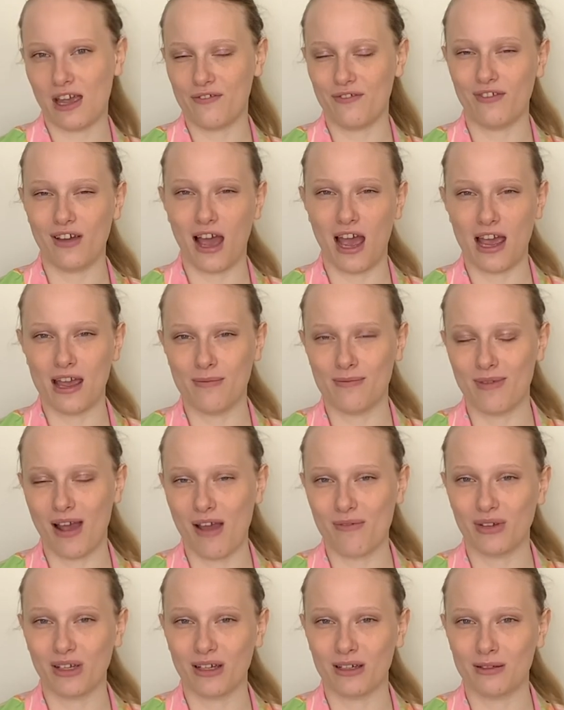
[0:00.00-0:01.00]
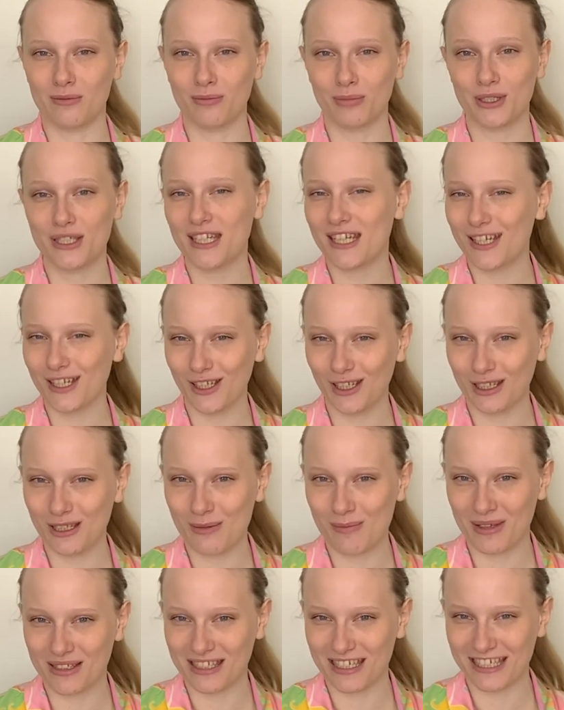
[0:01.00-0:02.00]
I'm having a particularly
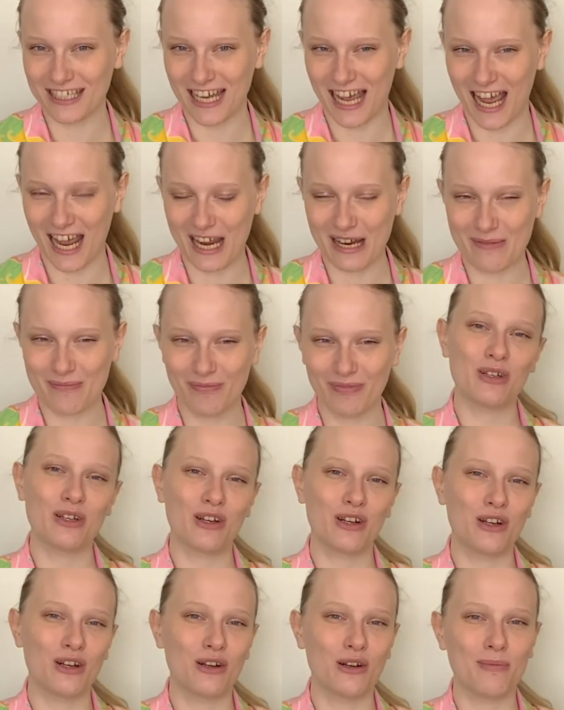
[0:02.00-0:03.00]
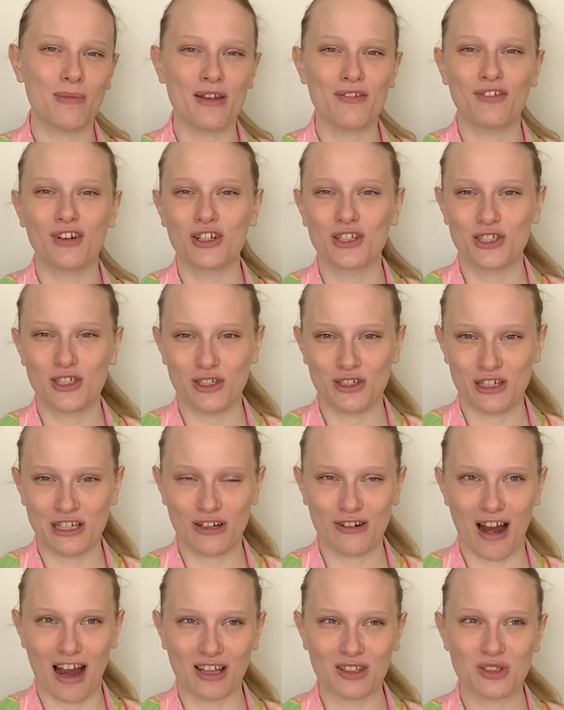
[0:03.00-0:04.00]
busy time. Or my first year in
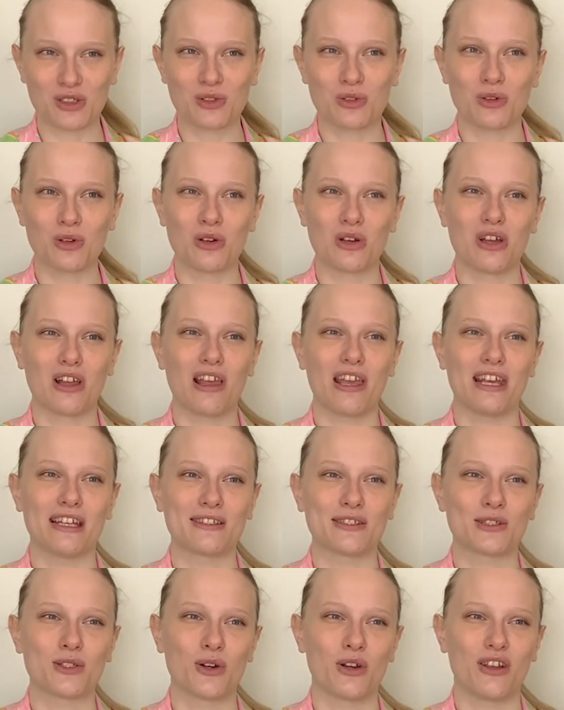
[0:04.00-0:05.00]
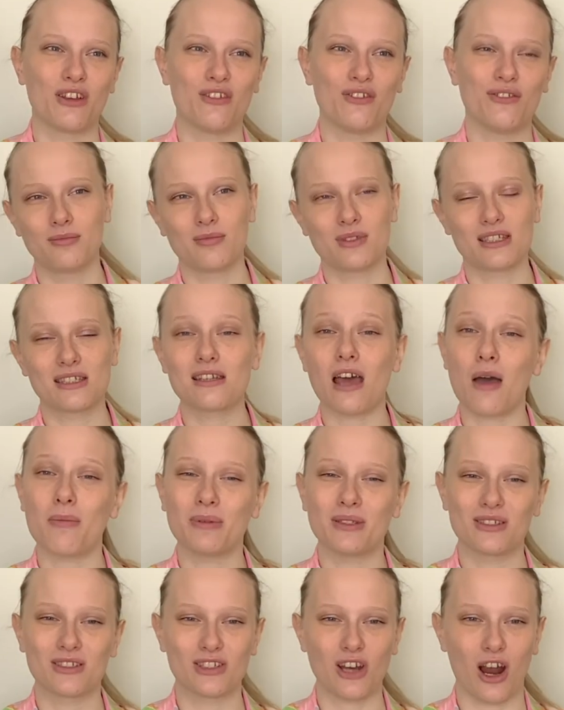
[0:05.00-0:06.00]
grad school, it's sort of stop
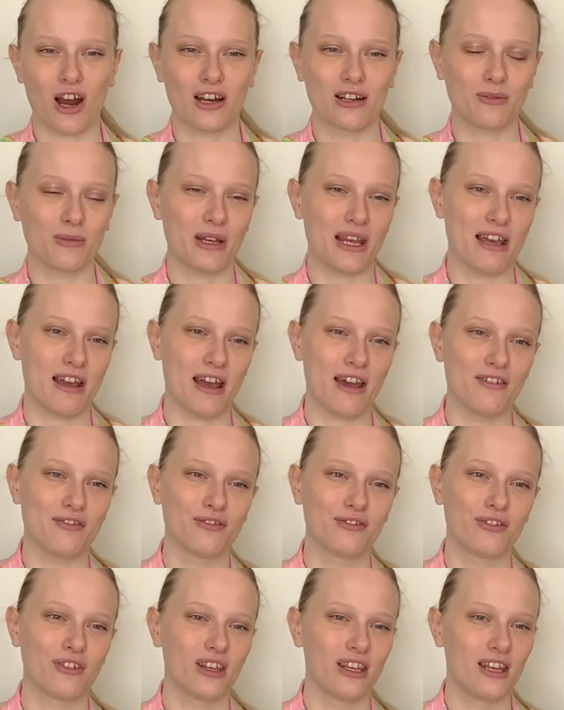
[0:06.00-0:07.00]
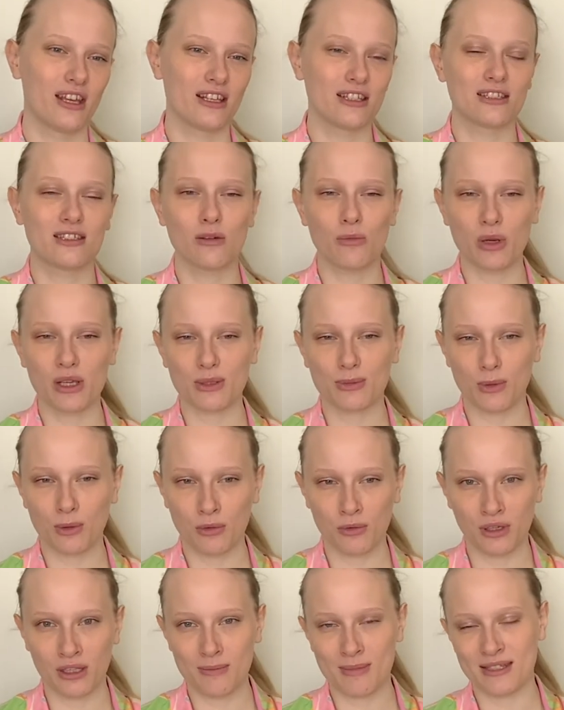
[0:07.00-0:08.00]
and start. We have some weeks where we're
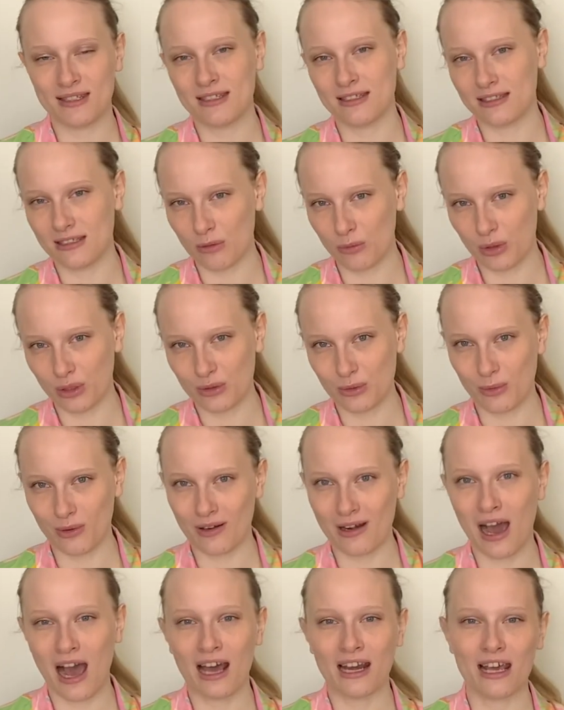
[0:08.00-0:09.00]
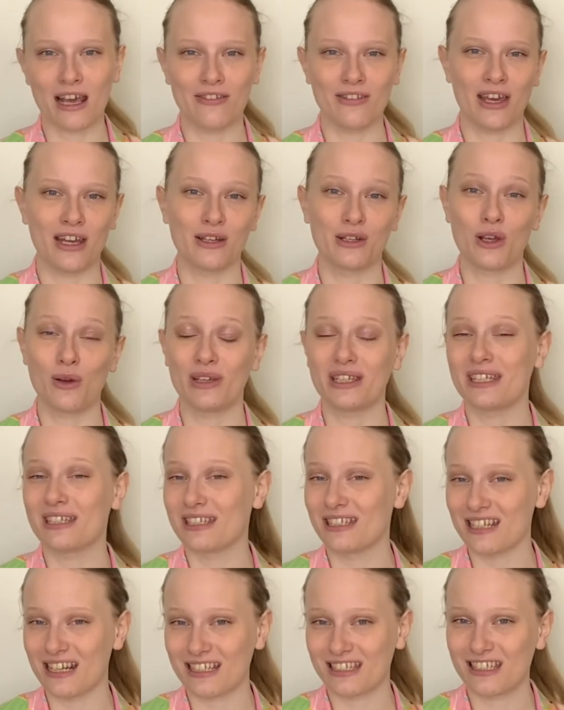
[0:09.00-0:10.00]
really busy and some weeks we're not, and then going into
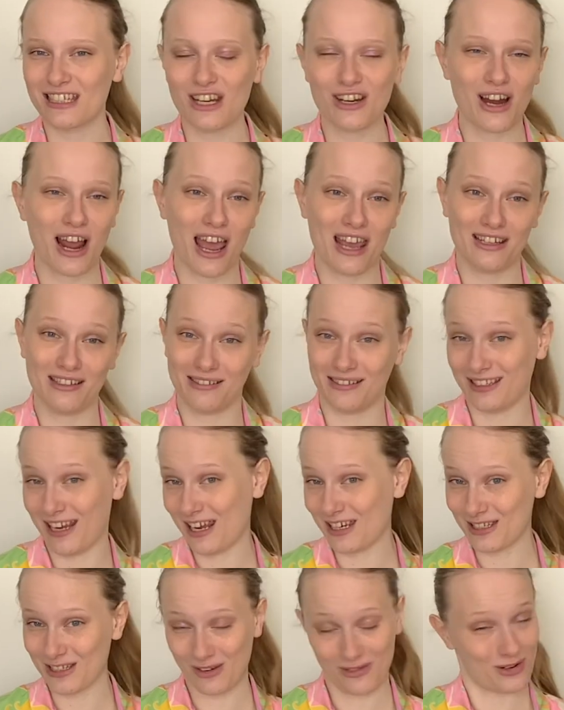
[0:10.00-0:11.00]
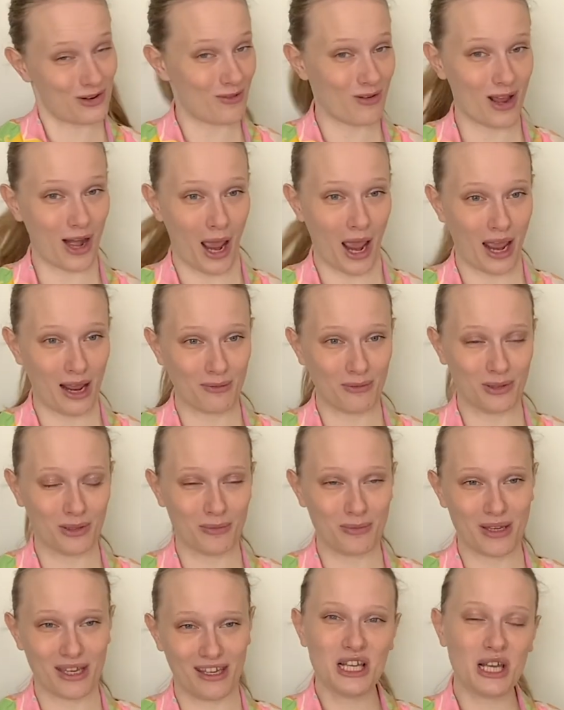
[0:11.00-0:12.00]
next year, I don't know what I will
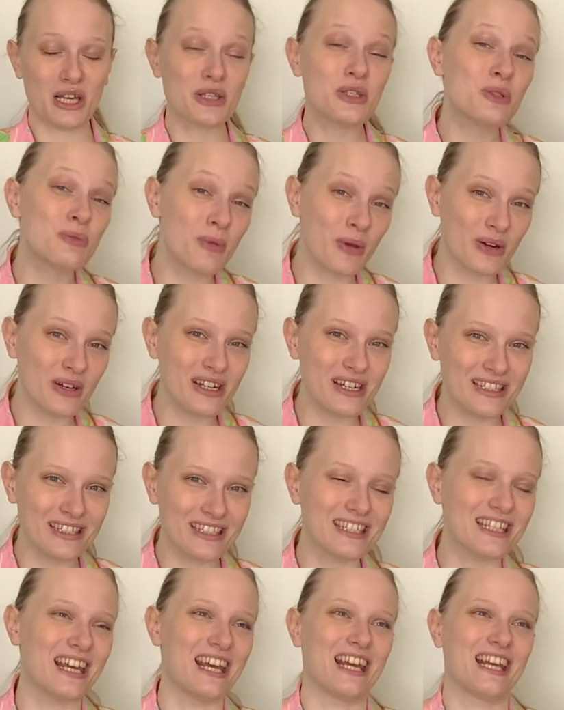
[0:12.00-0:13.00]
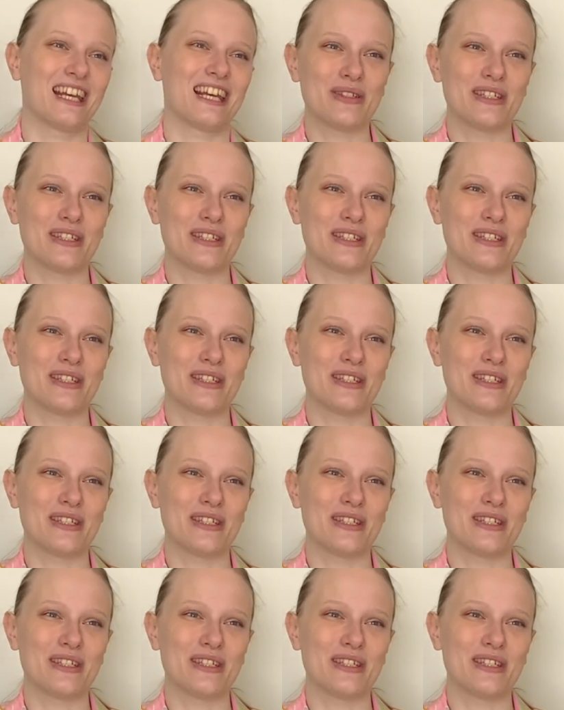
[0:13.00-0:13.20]
be experiencing.